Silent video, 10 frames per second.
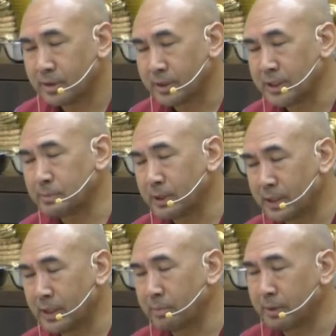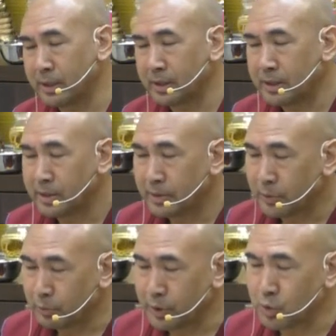That means karma
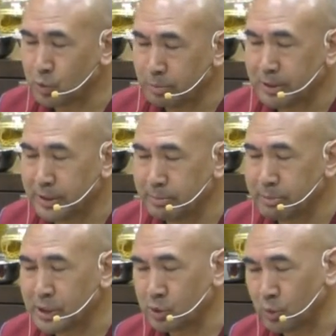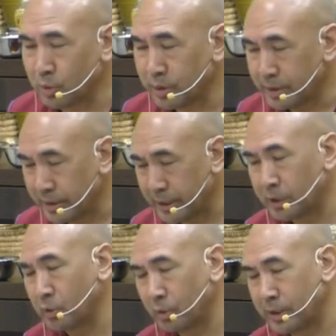we accumulate based on
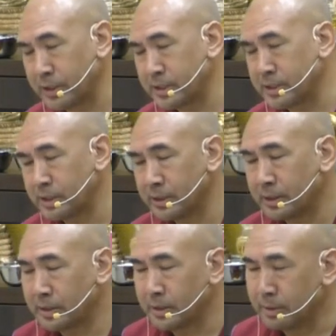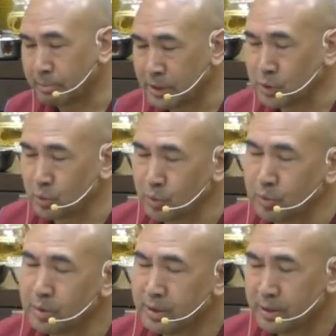ignorance, based
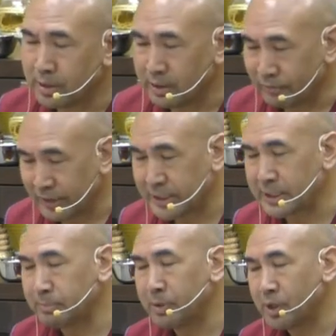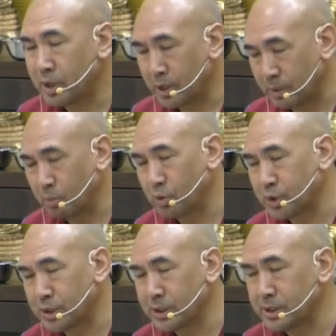on afflictive
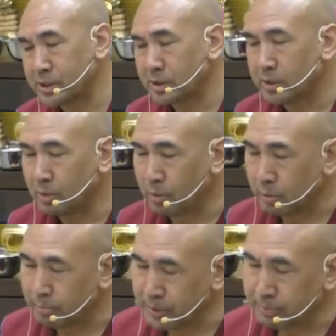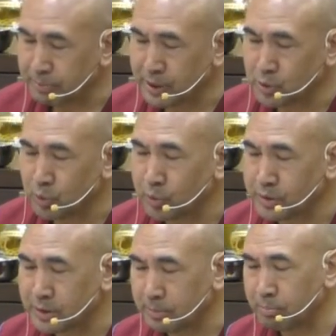emotions, or based on
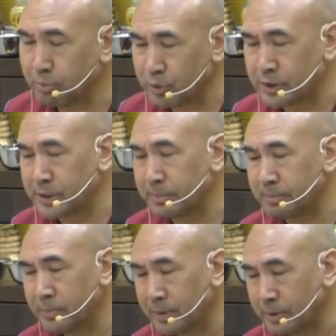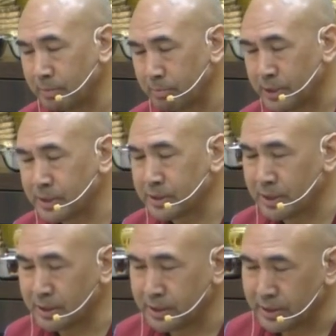some positive
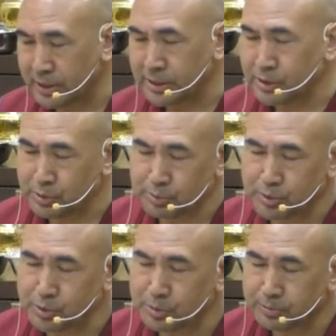mental attitudes.